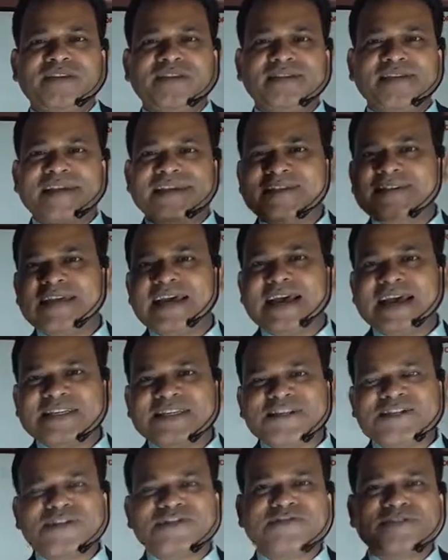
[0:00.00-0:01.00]
there is an
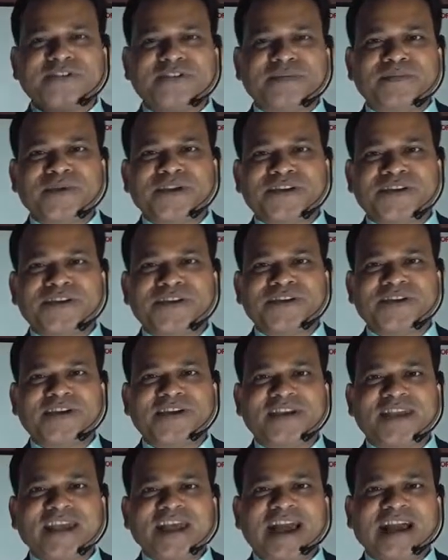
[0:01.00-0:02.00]
agenda for the meeting,
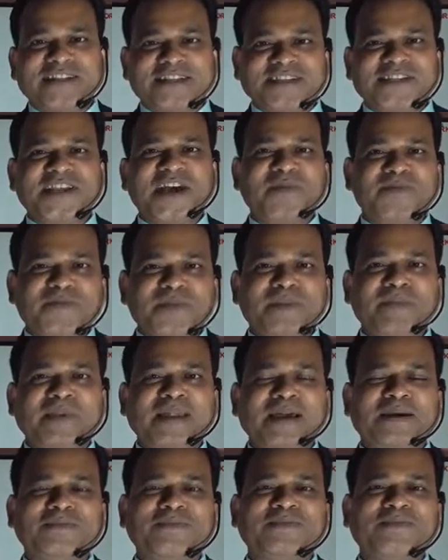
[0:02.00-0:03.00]
and some people
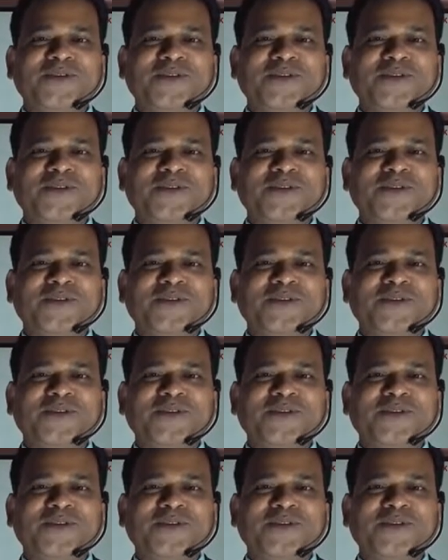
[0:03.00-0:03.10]
have